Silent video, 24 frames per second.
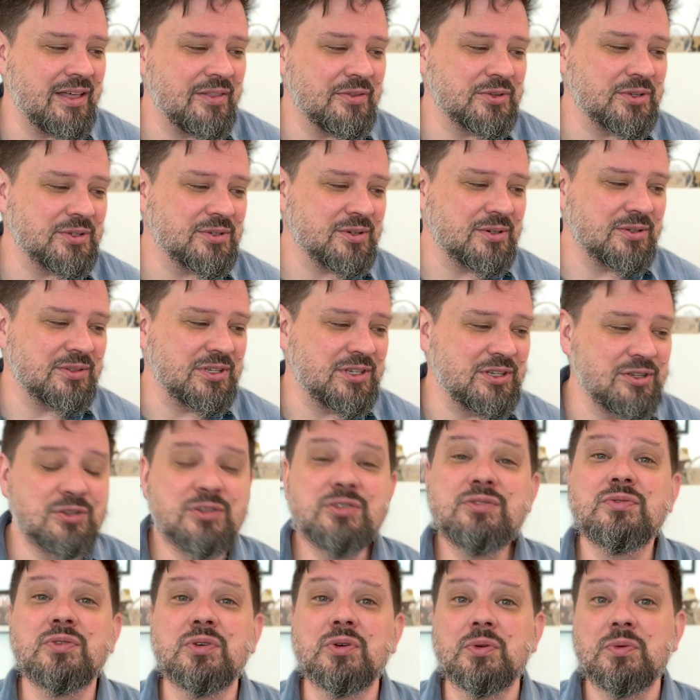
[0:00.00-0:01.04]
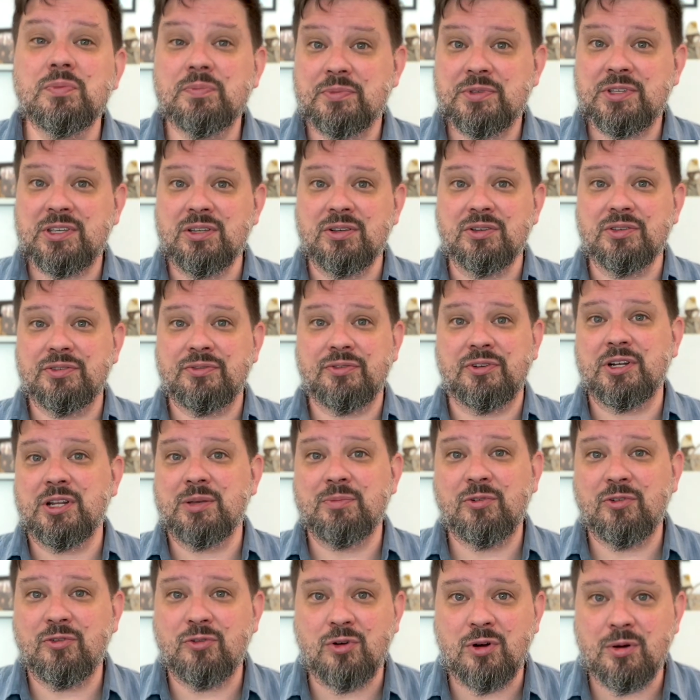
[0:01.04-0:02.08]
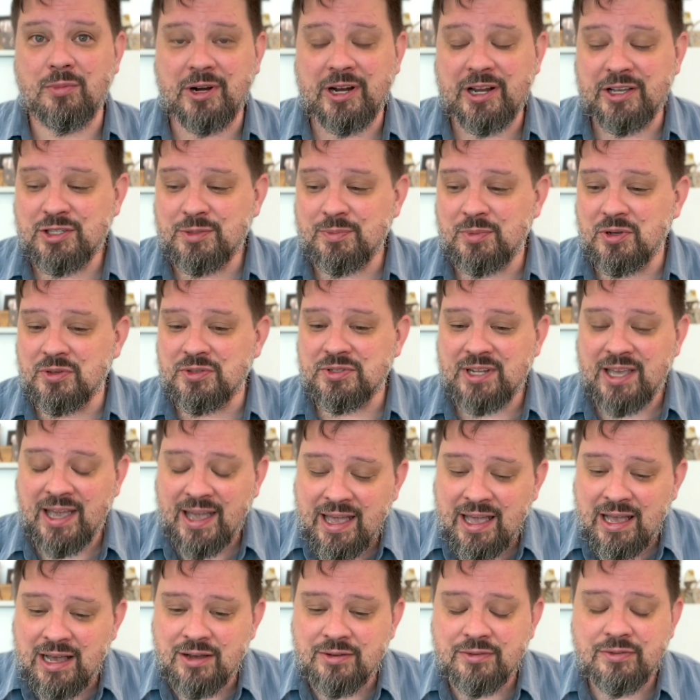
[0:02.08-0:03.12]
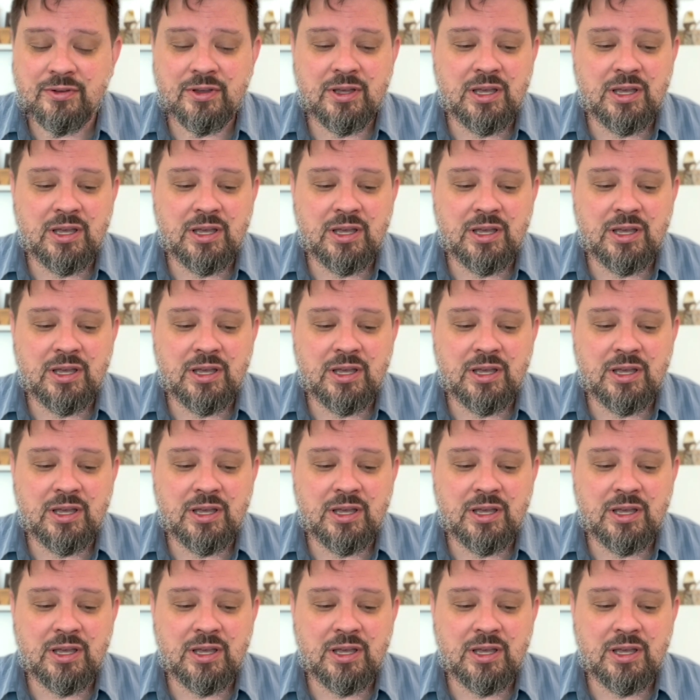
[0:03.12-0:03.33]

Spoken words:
those are certainly useful skills for any performer, I suppose, to have,